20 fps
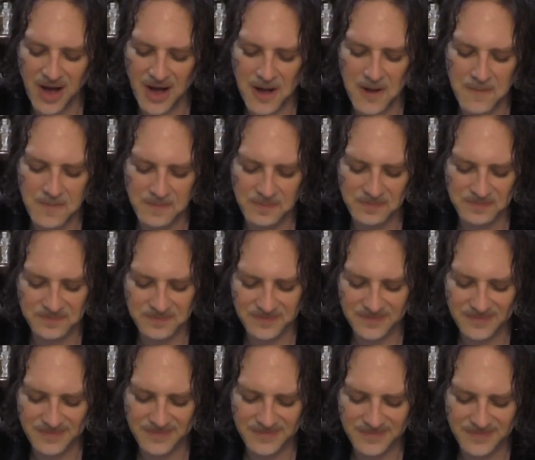Um,
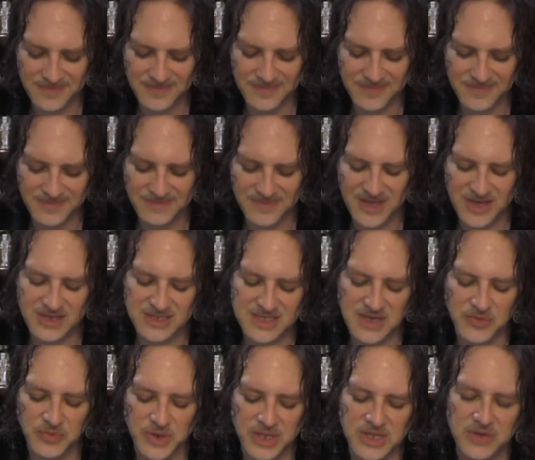because
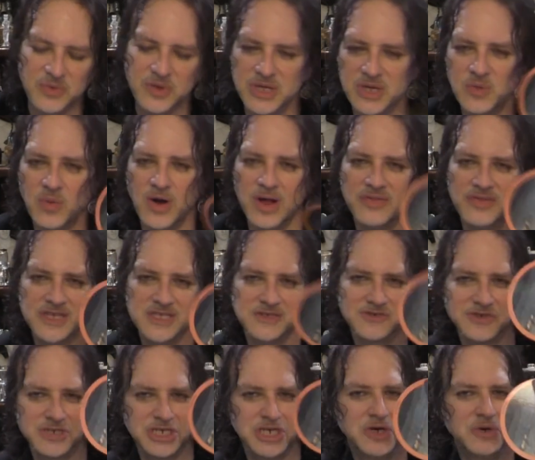I really, really want this
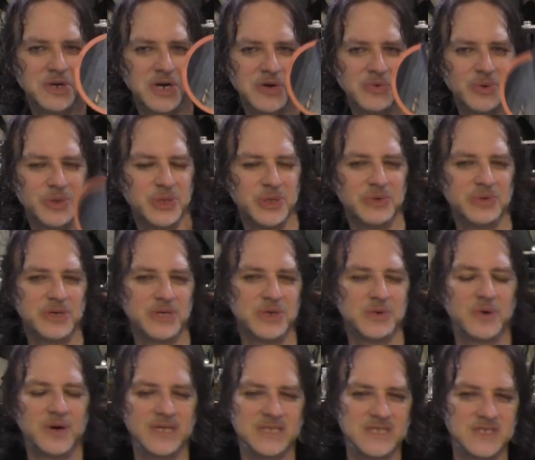for you, and I really,
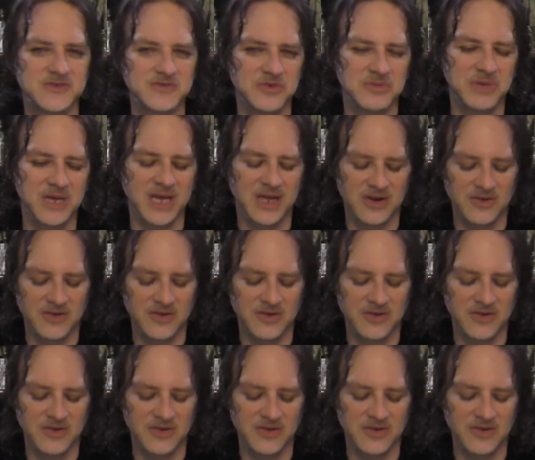really want this for me.